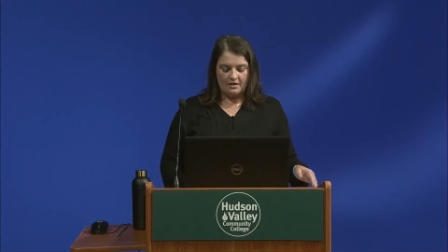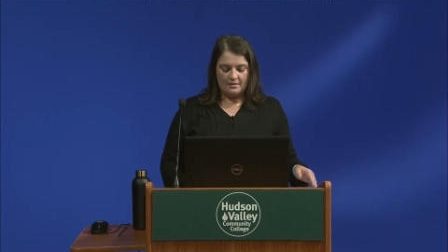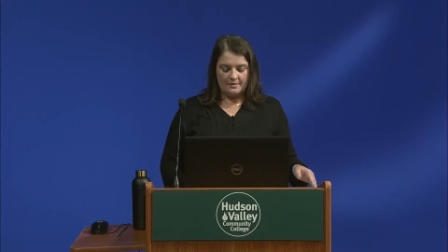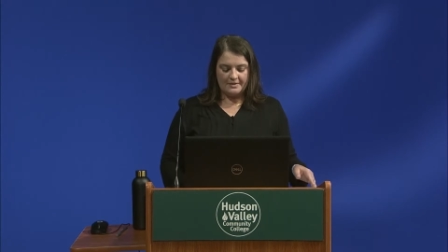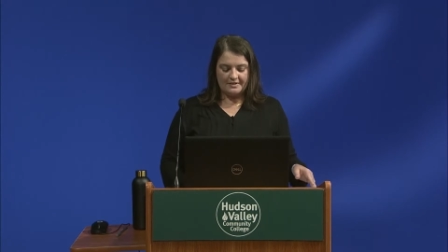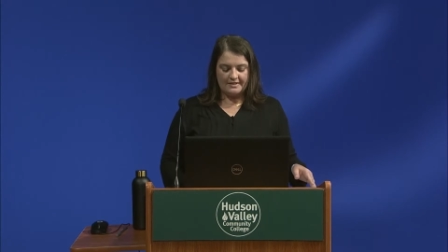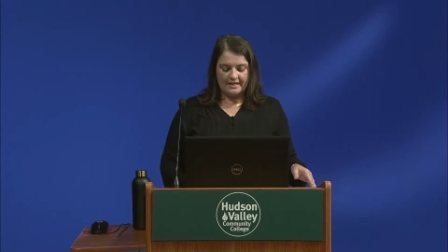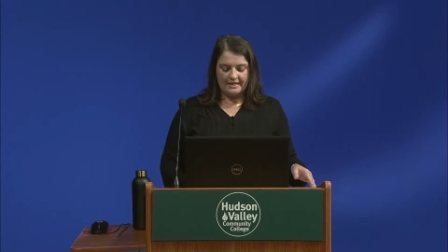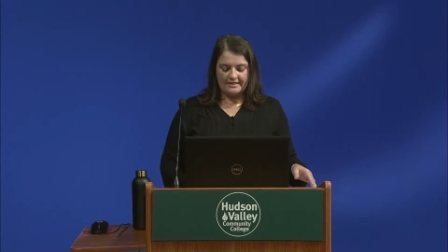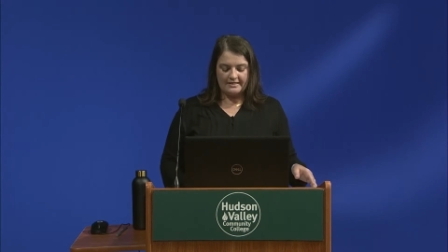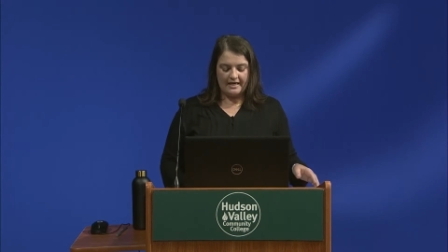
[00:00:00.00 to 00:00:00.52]

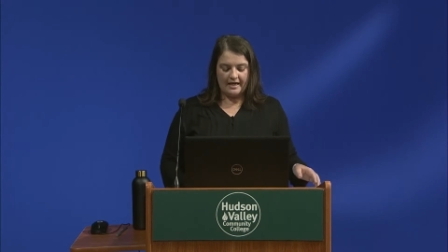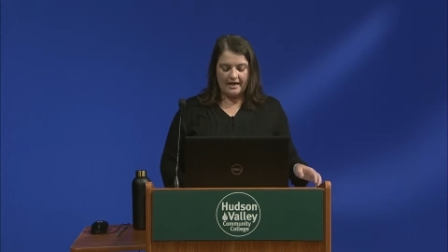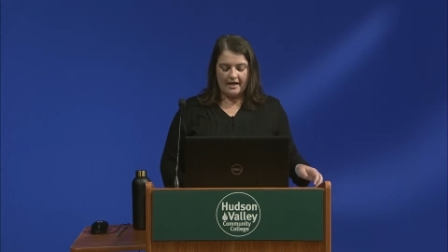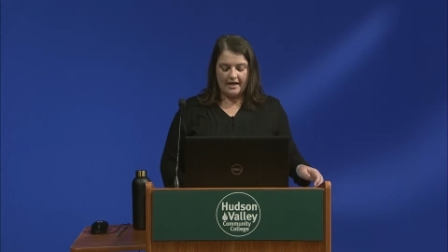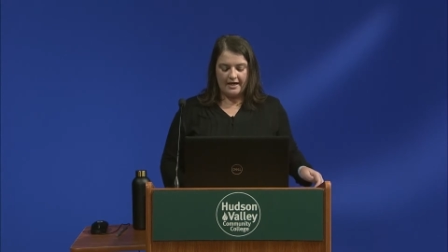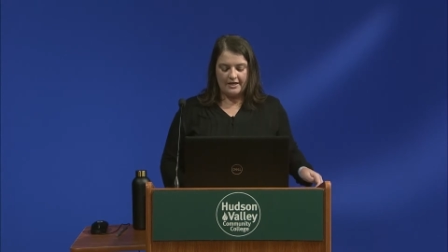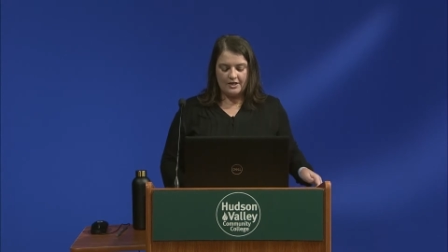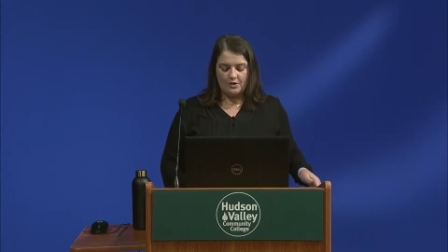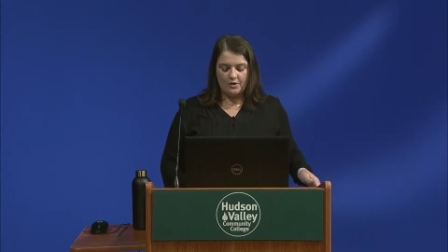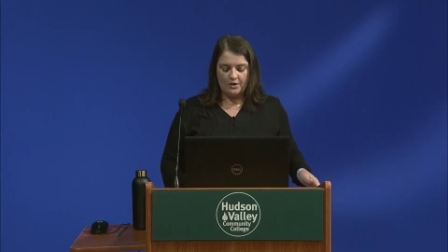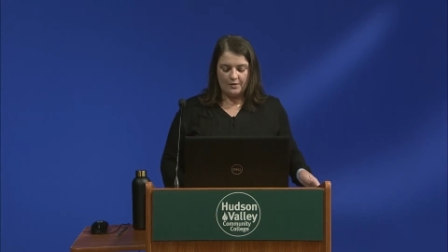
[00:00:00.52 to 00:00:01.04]
Besides that,
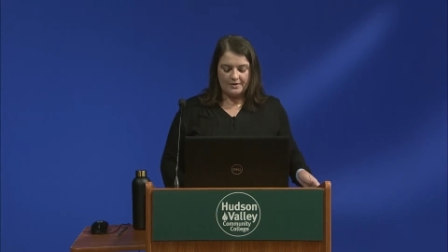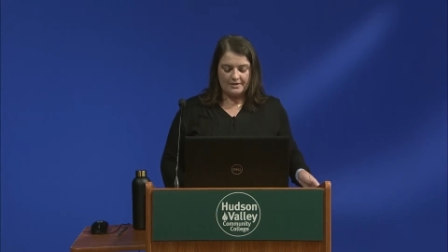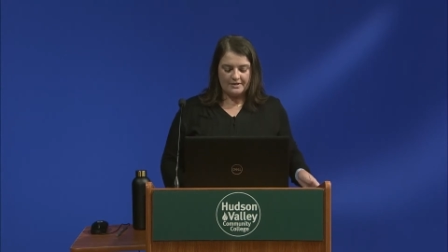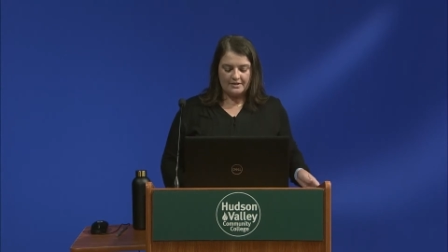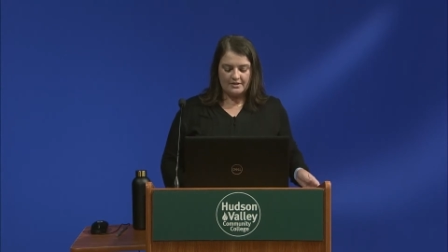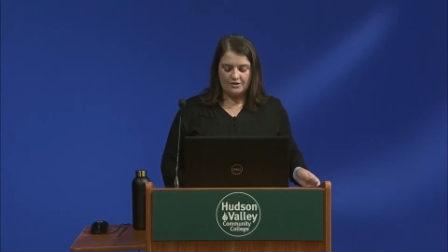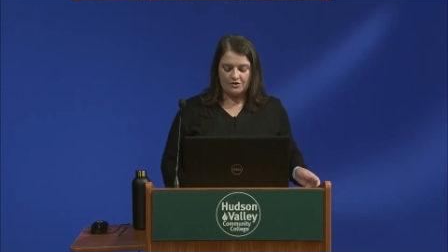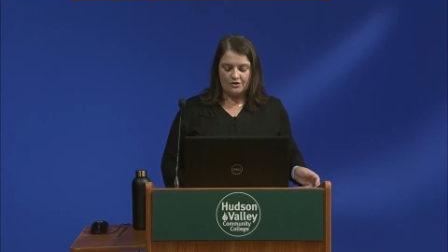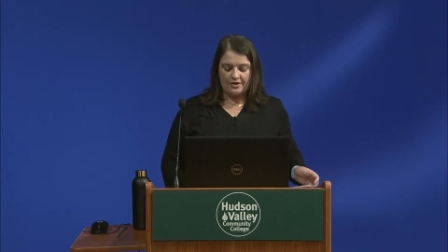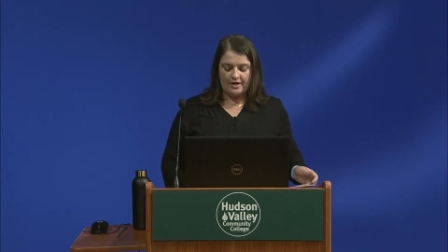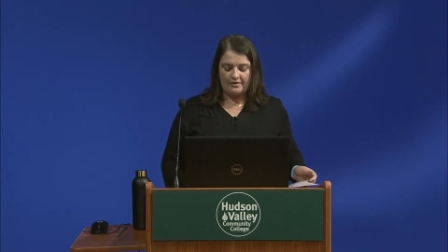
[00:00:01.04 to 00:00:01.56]
I knew I wasn't
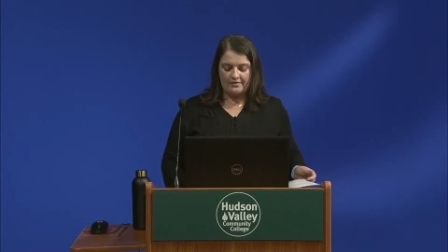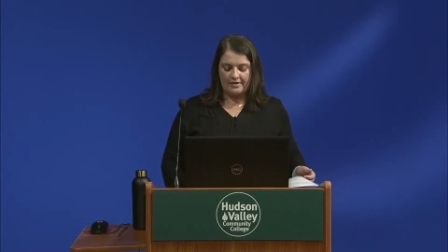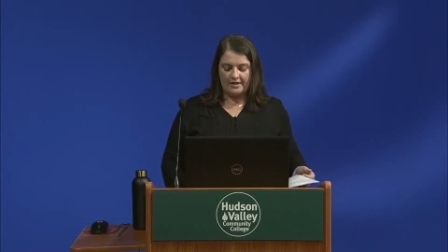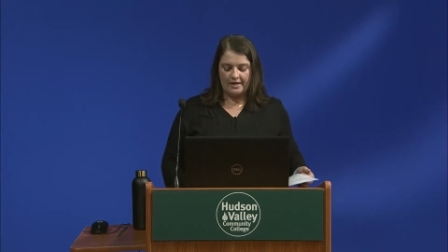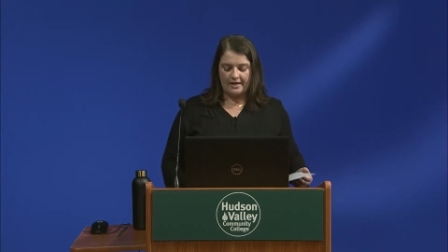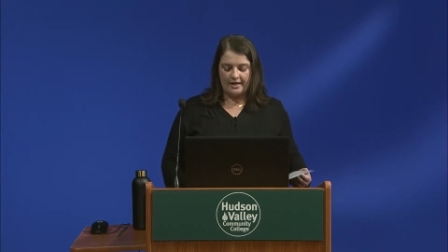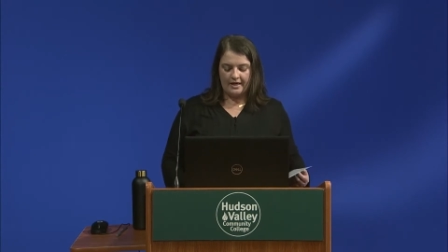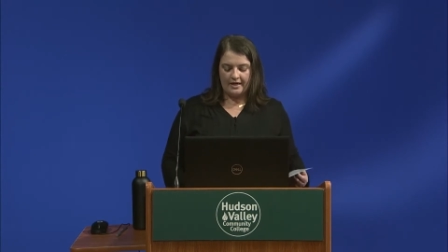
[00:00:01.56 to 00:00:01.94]
done traveling,